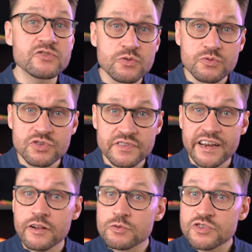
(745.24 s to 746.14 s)
solution that
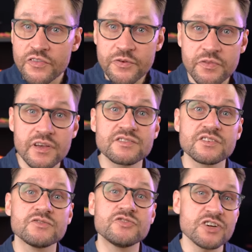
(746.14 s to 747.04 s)
includes other things
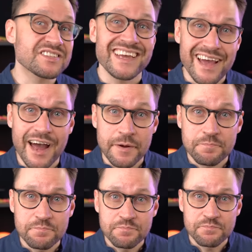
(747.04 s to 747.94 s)
than just AI.
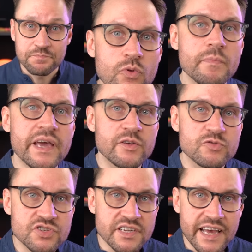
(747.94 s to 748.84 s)
It will make you
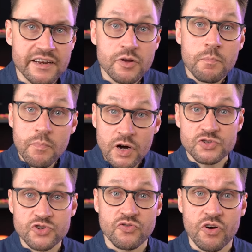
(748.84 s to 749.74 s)
stand much
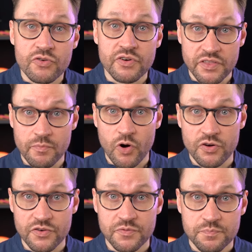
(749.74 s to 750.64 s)
stronger in the market.